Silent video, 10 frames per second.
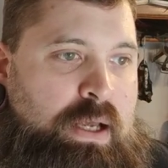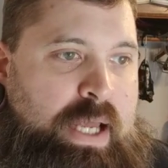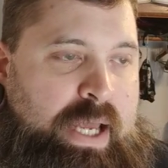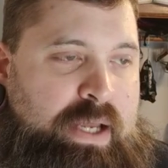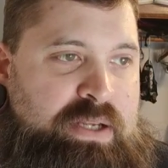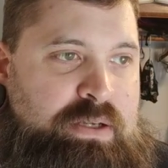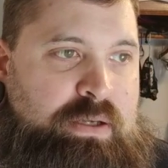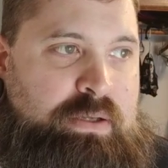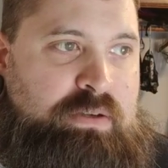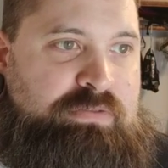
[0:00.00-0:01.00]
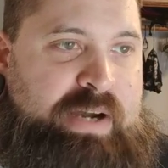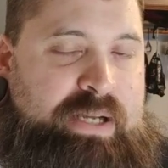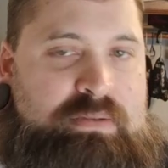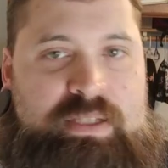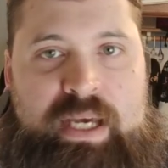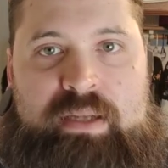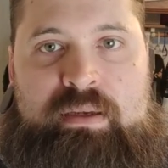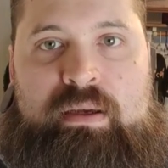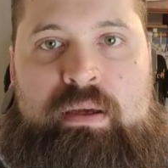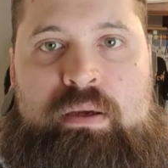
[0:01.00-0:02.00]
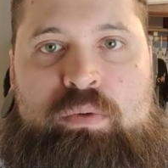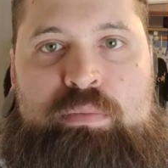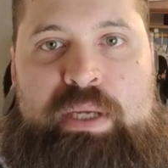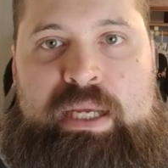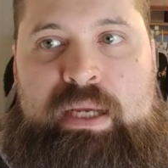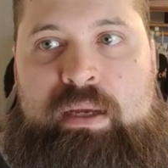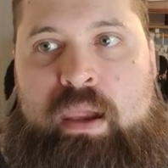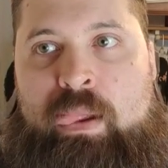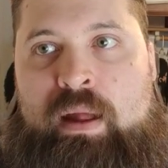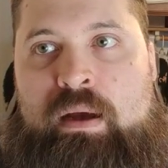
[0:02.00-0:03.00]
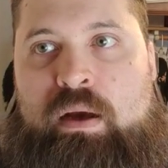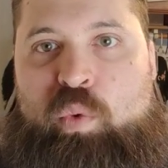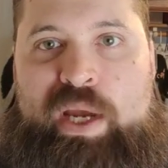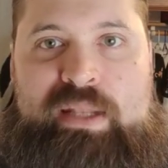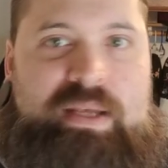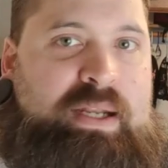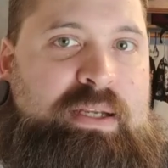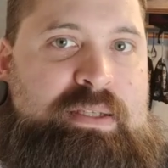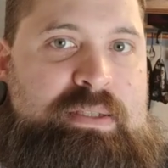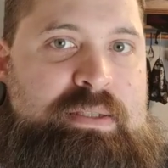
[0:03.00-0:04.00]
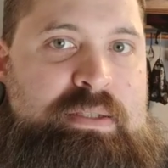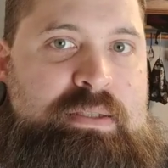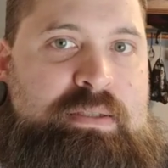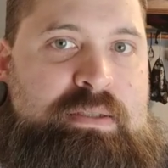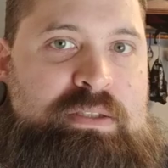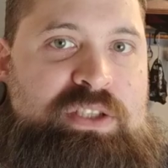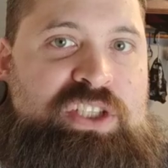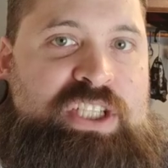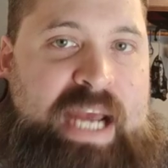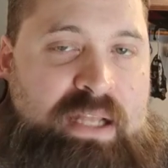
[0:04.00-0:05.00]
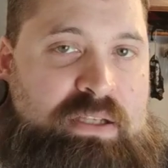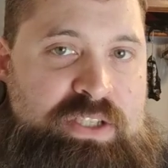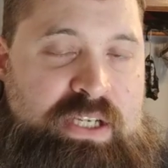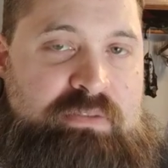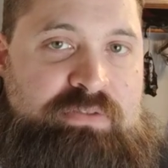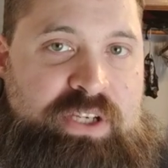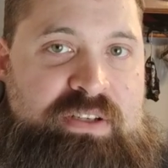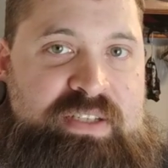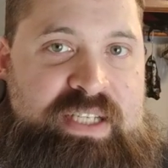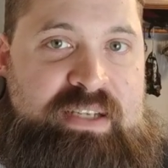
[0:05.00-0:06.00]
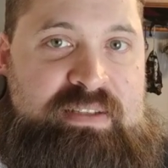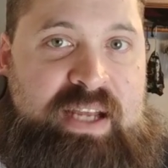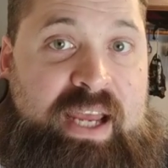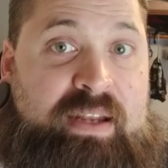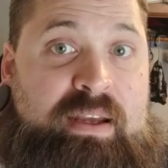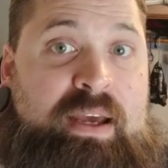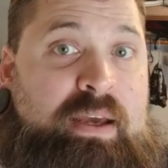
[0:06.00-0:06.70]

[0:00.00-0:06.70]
And your final set would be a weight that is challenging for your 6 to 8.